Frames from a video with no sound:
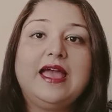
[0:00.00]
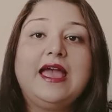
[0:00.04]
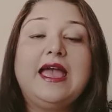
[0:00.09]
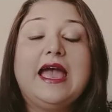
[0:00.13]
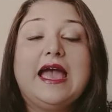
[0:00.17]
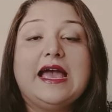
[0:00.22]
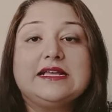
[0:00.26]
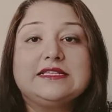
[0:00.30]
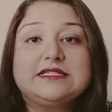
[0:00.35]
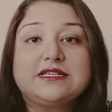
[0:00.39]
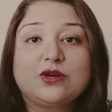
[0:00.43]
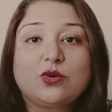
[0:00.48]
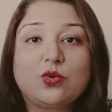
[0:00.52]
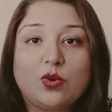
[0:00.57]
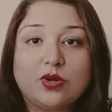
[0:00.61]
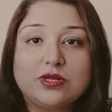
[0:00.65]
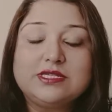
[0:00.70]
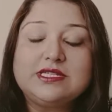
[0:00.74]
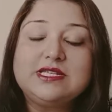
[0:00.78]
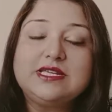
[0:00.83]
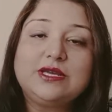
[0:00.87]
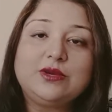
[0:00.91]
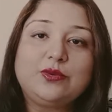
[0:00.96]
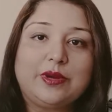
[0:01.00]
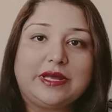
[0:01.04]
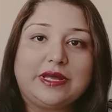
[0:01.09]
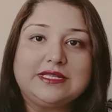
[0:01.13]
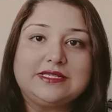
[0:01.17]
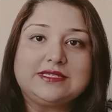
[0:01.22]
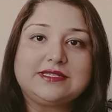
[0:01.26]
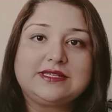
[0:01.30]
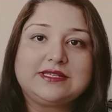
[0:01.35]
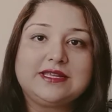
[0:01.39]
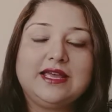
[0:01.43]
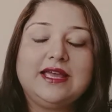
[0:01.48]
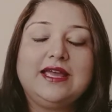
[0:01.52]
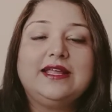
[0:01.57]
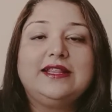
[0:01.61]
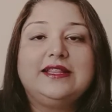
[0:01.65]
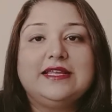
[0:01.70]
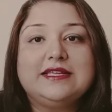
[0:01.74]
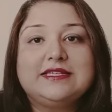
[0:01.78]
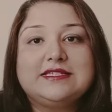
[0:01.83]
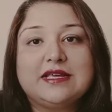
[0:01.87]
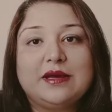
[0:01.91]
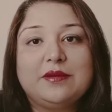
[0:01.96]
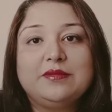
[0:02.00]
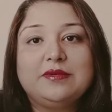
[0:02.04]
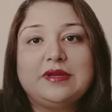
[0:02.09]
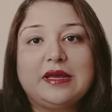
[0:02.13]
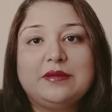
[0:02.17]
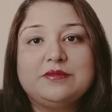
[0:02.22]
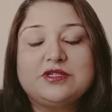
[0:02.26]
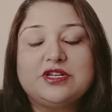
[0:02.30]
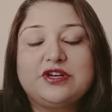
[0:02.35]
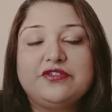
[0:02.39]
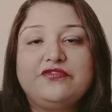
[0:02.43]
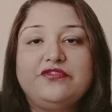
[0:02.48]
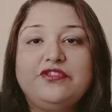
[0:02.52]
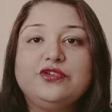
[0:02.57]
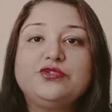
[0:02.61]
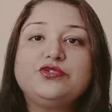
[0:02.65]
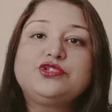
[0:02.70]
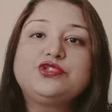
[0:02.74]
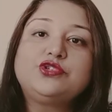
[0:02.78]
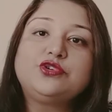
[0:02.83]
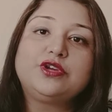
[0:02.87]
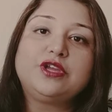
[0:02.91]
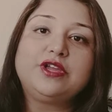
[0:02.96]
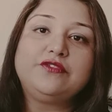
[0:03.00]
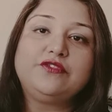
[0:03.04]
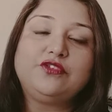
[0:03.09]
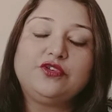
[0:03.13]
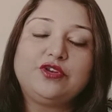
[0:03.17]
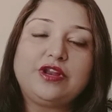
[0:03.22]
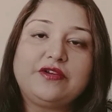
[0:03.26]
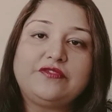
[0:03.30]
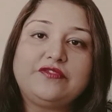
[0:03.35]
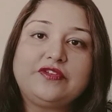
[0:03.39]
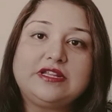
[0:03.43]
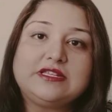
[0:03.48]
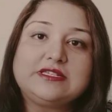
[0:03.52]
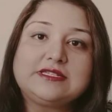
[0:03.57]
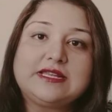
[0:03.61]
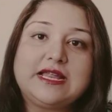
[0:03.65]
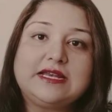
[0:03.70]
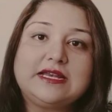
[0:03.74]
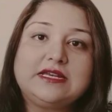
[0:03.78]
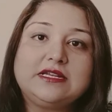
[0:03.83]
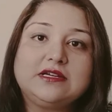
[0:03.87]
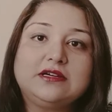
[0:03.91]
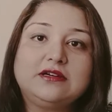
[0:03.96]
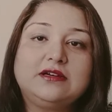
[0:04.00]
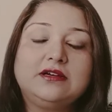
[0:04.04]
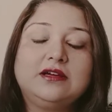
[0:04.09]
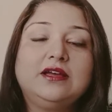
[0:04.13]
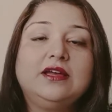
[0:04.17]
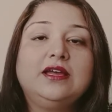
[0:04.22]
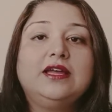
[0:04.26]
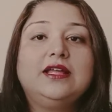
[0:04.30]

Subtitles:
As a consequence, they sometimes refuse to give you a reference letter,